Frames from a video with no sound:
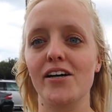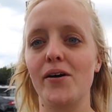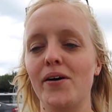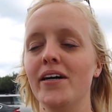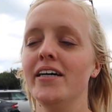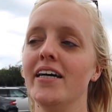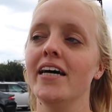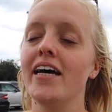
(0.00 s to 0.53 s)
so
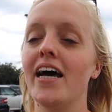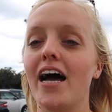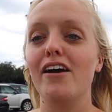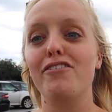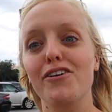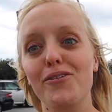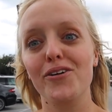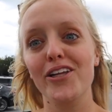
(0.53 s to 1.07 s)

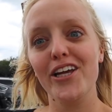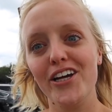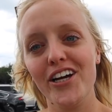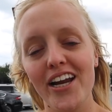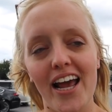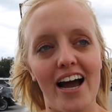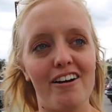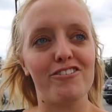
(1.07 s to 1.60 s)
I feel really
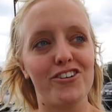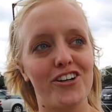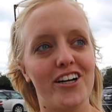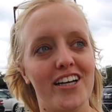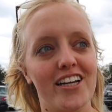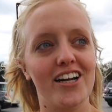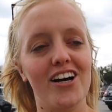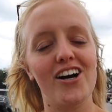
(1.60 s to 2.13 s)
good after
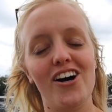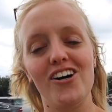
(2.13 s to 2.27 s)
it.